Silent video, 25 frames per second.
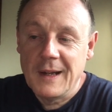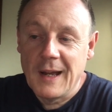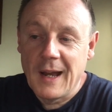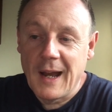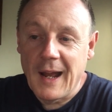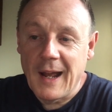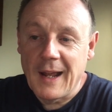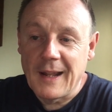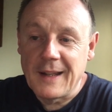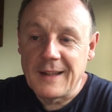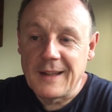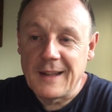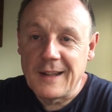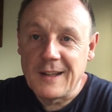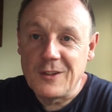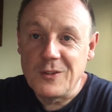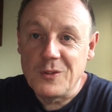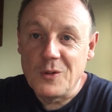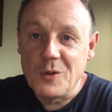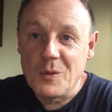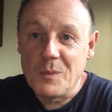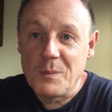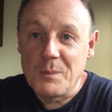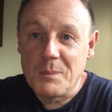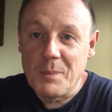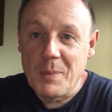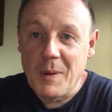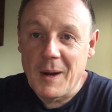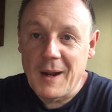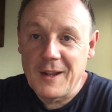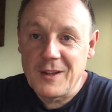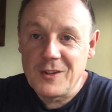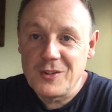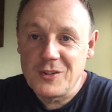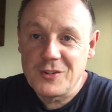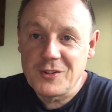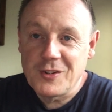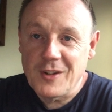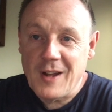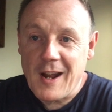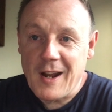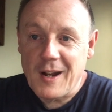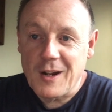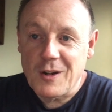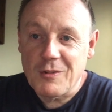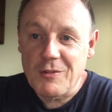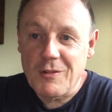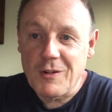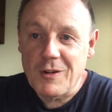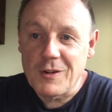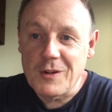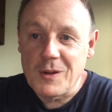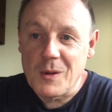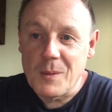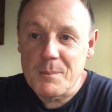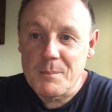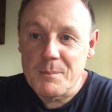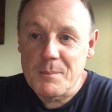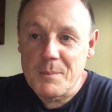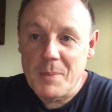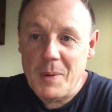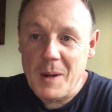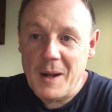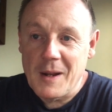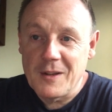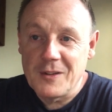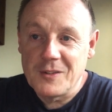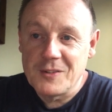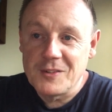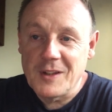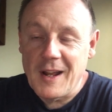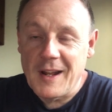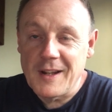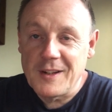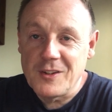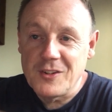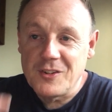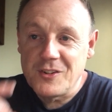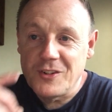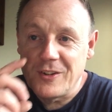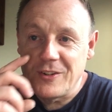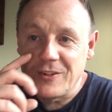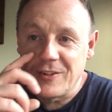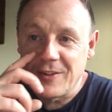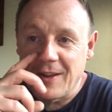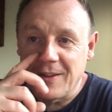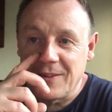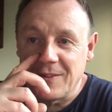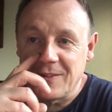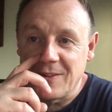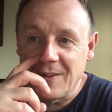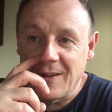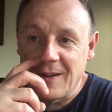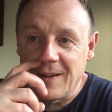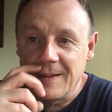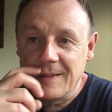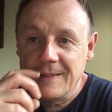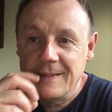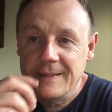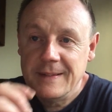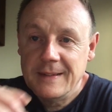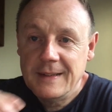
and then your base chakra, your base energy center.